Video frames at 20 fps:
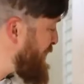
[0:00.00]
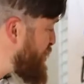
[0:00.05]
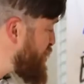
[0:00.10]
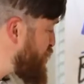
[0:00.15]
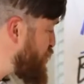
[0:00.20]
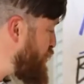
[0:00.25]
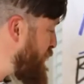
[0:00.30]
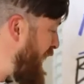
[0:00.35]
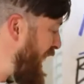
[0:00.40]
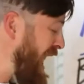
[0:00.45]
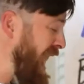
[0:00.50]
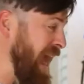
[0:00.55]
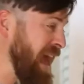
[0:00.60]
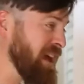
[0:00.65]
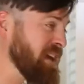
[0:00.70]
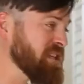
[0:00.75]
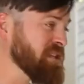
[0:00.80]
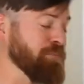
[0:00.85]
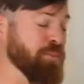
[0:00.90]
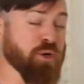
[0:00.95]
to
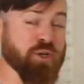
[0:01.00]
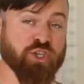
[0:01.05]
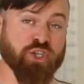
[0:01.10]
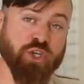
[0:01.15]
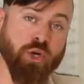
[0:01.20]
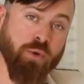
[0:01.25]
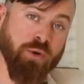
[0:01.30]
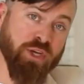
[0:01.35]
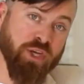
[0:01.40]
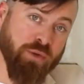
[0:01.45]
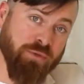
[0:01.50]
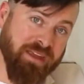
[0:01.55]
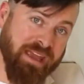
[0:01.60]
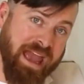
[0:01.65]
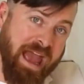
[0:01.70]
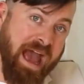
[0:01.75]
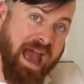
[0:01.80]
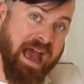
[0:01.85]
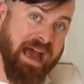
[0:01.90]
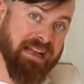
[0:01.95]
expert, showing you the
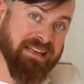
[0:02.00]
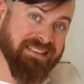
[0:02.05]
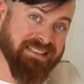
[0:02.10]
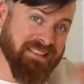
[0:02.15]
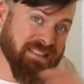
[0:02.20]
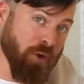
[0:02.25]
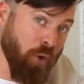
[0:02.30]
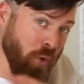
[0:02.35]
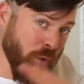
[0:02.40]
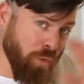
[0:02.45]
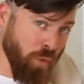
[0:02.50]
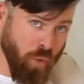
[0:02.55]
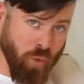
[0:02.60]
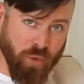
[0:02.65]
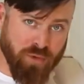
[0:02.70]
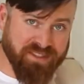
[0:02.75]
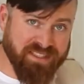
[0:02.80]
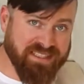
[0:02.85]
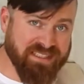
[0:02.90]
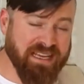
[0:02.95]
ads, the
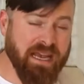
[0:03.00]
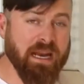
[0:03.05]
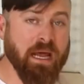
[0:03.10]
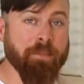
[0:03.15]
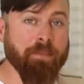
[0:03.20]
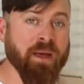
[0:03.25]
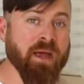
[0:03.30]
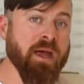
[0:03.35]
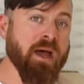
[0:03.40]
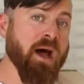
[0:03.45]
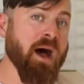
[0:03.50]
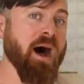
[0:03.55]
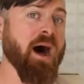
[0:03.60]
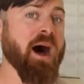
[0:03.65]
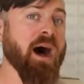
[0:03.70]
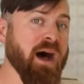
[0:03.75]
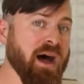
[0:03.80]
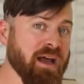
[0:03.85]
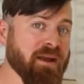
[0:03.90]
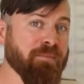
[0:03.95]
whole setup
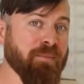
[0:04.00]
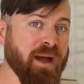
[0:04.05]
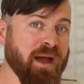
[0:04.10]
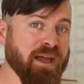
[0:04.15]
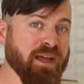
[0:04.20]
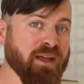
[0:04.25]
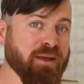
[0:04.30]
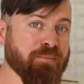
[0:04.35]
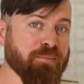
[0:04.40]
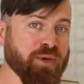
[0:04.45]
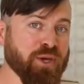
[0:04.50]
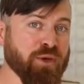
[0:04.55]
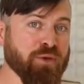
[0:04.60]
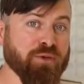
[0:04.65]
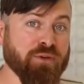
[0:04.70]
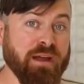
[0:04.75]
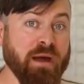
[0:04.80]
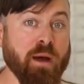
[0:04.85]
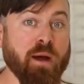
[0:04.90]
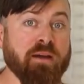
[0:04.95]
on my computer.
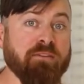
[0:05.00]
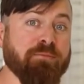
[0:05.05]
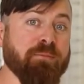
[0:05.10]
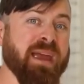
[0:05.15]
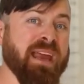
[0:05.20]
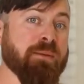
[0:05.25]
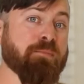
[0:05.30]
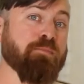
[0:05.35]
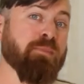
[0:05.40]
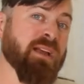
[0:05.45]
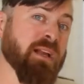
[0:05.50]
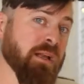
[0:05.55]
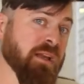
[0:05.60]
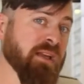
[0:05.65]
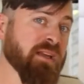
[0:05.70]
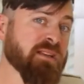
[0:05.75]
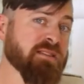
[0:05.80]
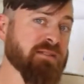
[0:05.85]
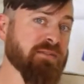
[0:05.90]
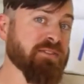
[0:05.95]
Now, I've made
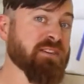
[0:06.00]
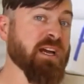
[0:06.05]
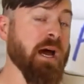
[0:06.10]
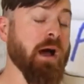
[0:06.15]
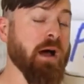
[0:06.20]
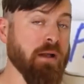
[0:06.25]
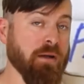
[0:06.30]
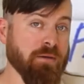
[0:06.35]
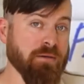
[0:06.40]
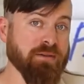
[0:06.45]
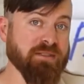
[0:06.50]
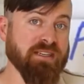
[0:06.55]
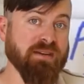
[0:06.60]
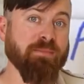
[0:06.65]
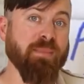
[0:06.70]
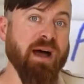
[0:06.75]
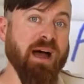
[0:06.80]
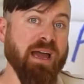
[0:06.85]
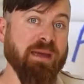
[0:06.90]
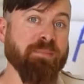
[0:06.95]
millions of dollars in
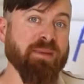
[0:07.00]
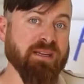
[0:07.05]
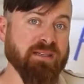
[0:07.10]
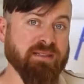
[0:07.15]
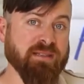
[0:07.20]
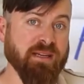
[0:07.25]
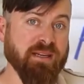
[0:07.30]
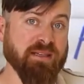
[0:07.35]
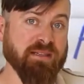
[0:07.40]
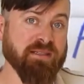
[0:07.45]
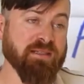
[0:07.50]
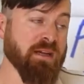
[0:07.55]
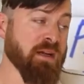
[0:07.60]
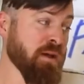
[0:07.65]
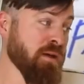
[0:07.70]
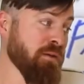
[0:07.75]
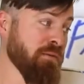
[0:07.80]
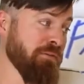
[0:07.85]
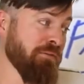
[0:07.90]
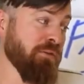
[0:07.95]
my business
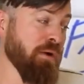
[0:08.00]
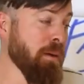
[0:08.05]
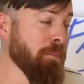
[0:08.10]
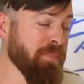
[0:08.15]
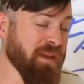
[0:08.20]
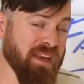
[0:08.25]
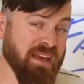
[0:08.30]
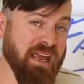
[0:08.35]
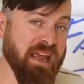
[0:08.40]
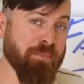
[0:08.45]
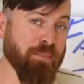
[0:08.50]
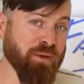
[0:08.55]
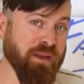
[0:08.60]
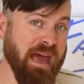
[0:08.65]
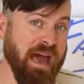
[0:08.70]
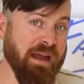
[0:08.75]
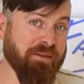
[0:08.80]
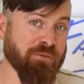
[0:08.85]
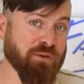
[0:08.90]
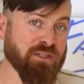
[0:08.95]
from being able to
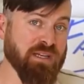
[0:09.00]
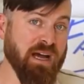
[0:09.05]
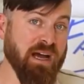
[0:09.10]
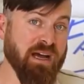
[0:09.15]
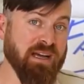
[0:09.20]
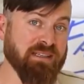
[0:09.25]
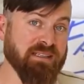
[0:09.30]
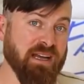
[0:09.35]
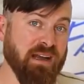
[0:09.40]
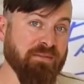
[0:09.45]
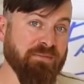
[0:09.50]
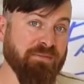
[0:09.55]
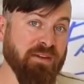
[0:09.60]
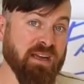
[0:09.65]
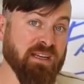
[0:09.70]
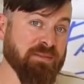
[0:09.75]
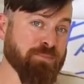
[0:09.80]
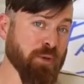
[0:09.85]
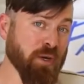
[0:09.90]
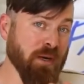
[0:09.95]
advertise on
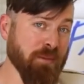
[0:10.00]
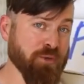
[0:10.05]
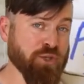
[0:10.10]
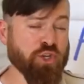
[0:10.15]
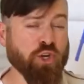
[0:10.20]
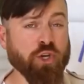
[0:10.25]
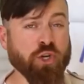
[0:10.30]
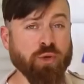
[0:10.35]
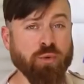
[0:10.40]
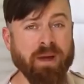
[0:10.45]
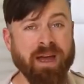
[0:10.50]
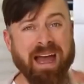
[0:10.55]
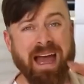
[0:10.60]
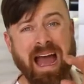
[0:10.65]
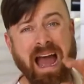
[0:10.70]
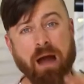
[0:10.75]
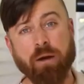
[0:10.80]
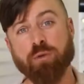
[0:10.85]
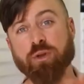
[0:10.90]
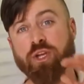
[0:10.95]
Facebook, and I'm going to show you
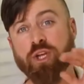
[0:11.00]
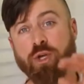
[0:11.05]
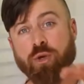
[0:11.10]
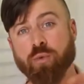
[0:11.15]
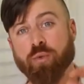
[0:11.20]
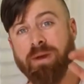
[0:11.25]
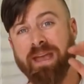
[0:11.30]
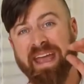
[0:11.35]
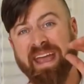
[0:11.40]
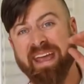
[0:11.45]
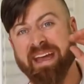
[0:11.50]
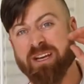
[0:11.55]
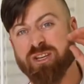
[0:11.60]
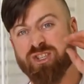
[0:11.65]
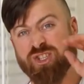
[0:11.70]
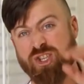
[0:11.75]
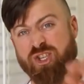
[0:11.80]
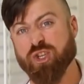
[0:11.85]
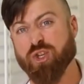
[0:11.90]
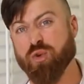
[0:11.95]
how you can
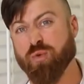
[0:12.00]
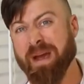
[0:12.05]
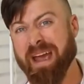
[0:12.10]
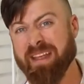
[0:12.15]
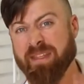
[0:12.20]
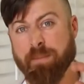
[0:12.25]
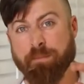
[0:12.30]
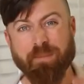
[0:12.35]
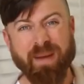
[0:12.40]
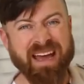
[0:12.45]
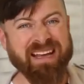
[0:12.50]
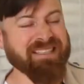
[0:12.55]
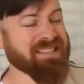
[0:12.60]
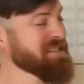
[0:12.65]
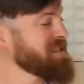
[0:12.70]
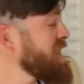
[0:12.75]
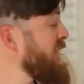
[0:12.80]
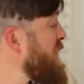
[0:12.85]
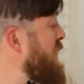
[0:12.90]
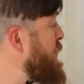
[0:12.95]
too, and the best
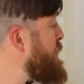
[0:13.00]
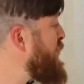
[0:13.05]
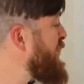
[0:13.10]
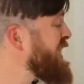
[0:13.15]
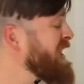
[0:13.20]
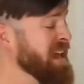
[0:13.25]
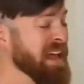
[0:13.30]
setup,